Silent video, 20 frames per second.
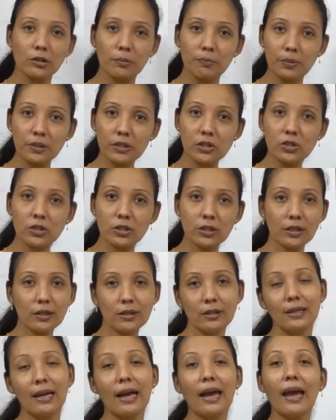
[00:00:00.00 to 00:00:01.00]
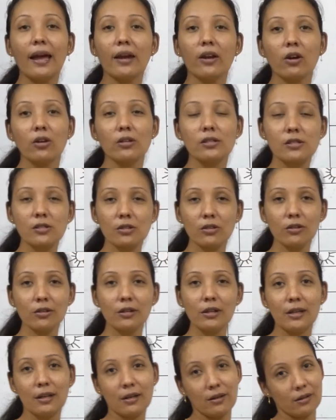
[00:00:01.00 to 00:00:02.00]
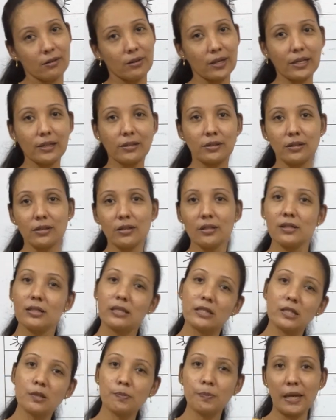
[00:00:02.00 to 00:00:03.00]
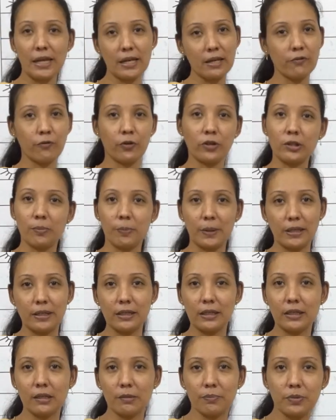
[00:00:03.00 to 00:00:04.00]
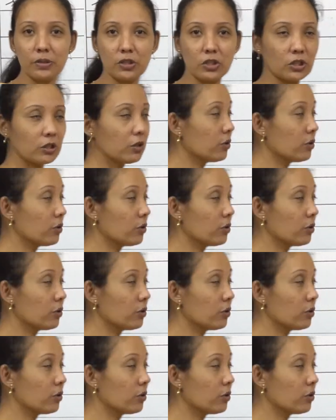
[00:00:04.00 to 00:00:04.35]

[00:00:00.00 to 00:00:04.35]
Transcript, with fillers: the picture and also write the spelling for the particular picture.